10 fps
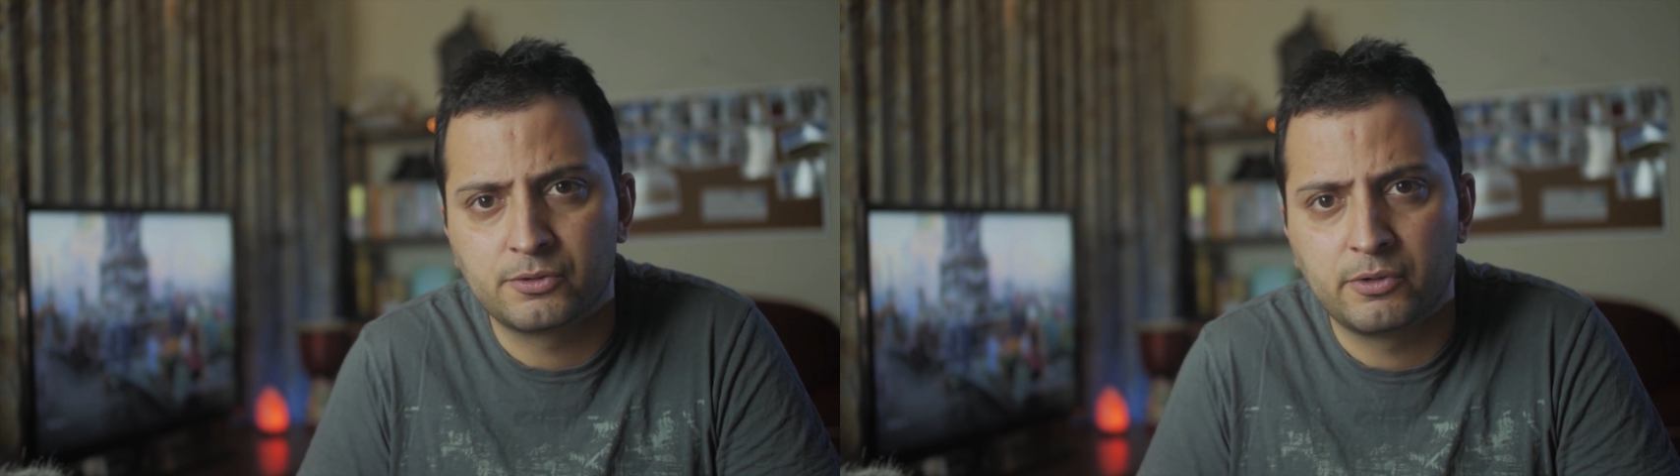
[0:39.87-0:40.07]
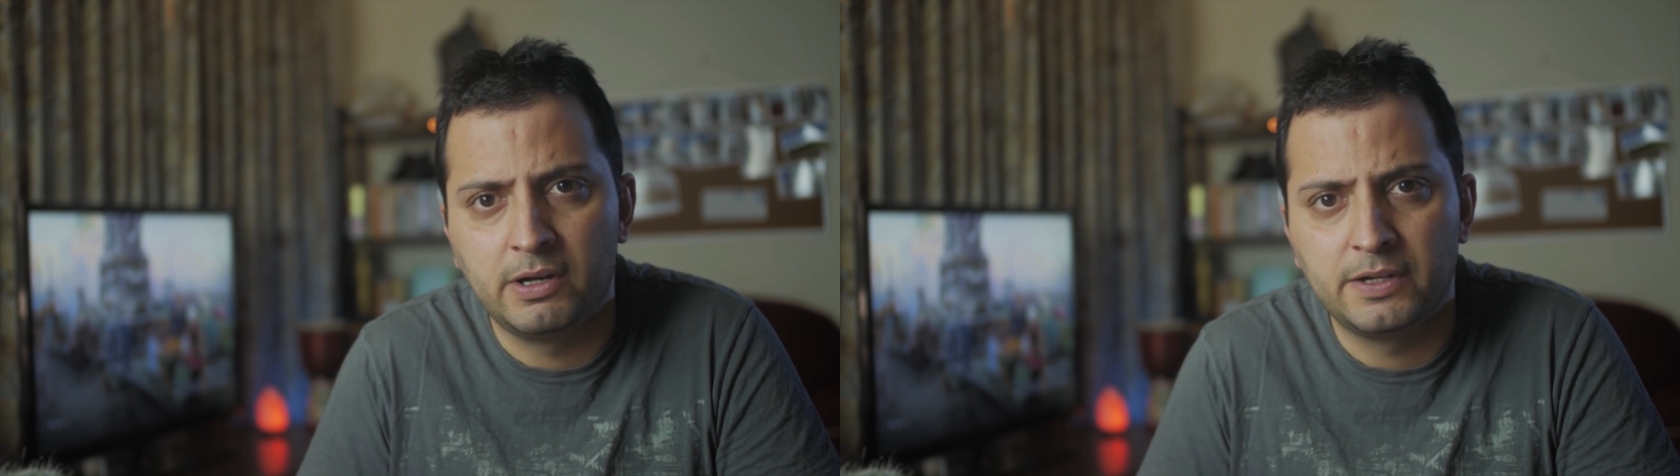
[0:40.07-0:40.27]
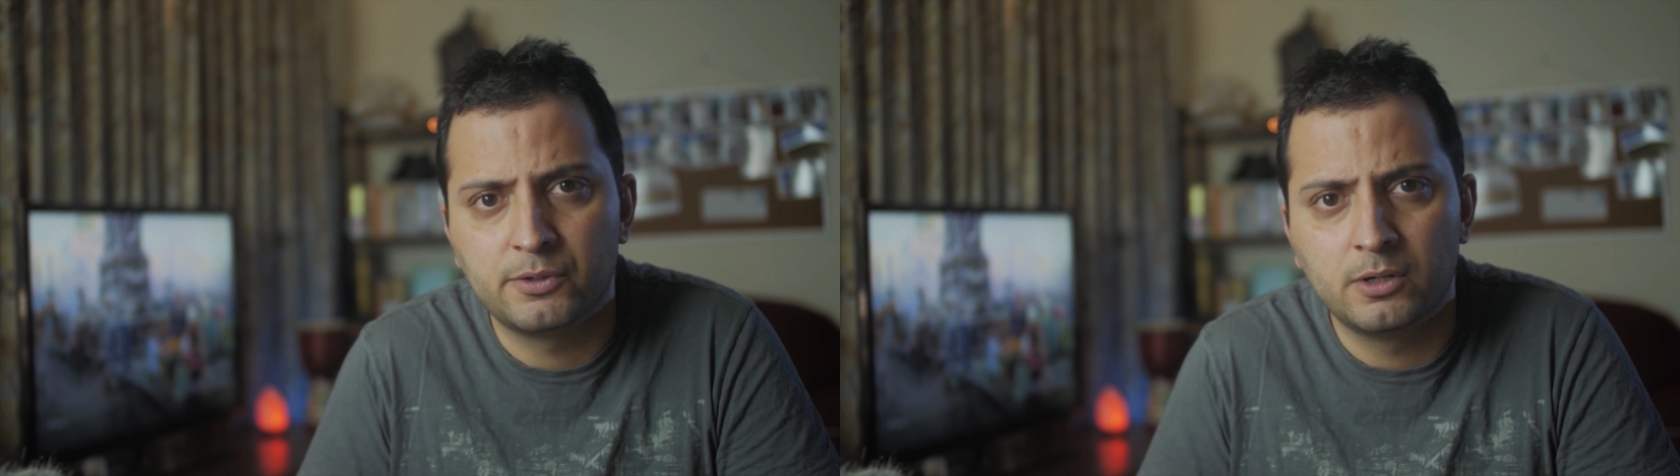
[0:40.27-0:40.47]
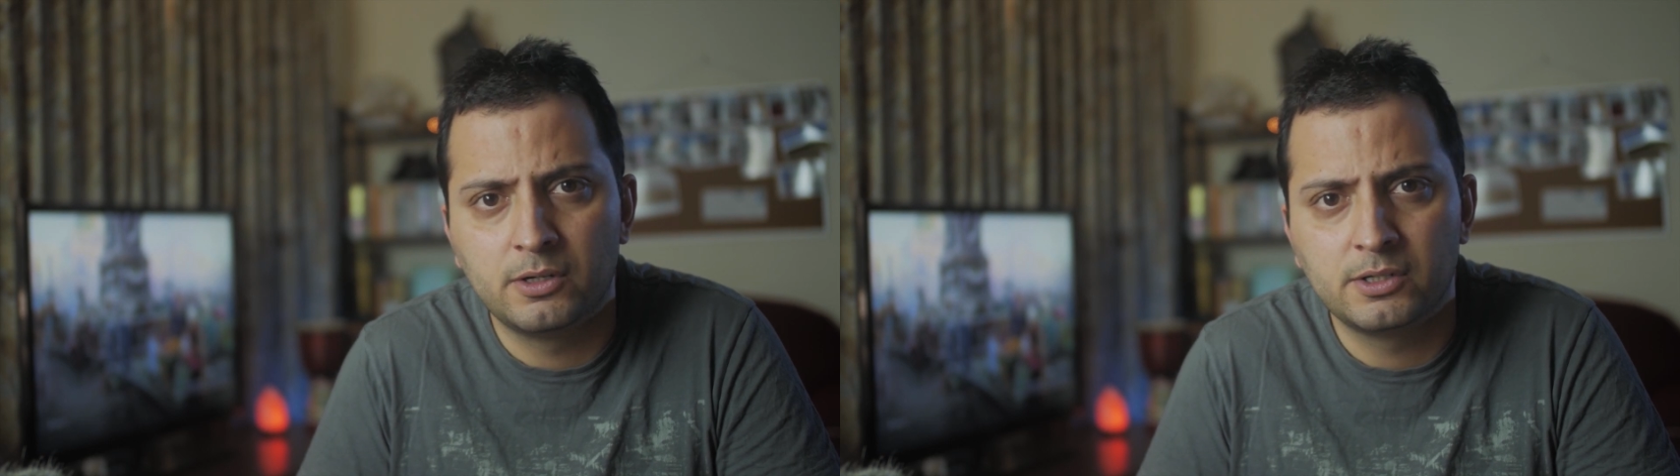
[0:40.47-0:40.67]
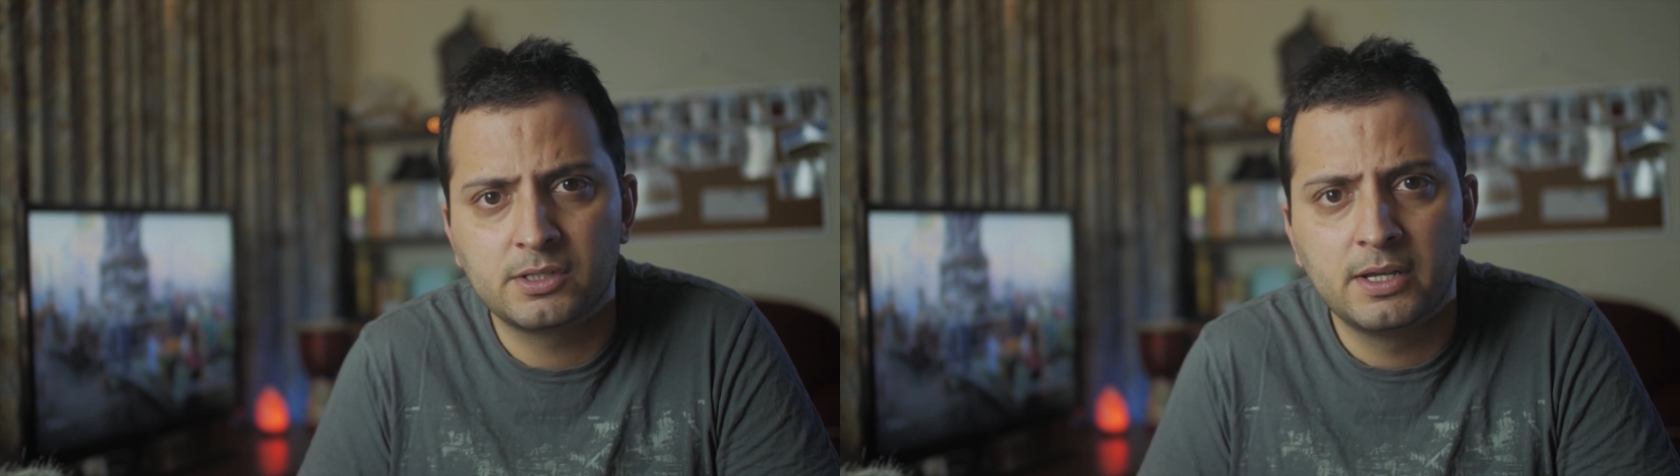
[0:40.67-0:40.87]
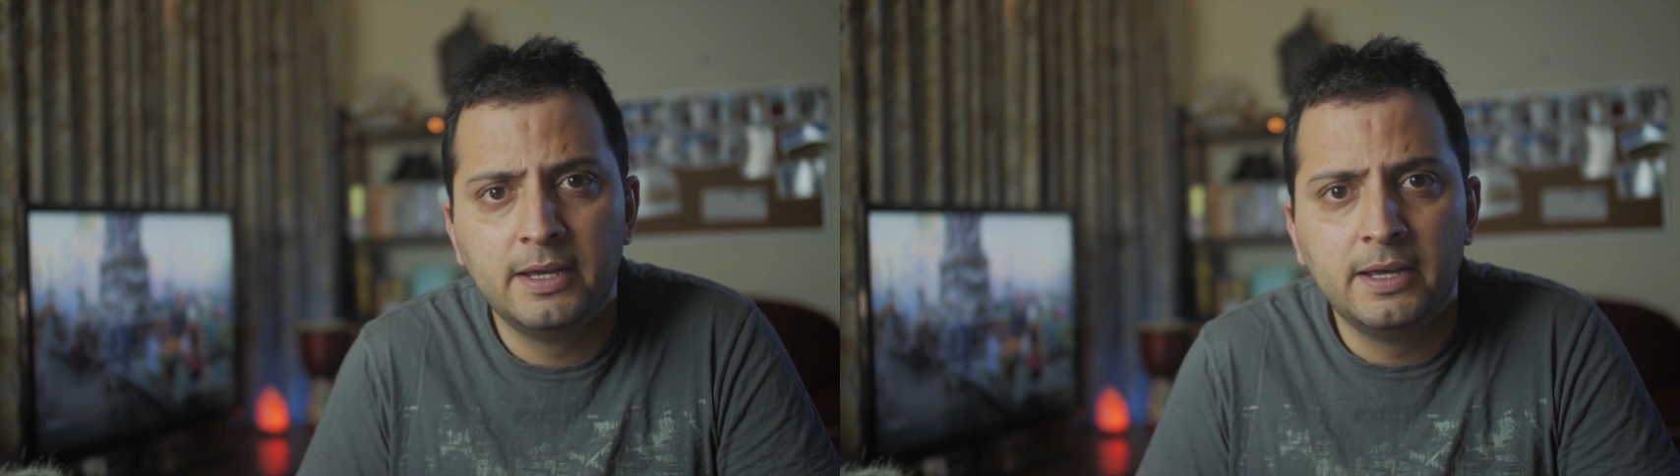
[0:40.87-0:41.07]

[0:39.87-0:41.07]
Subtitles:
Australian dollars.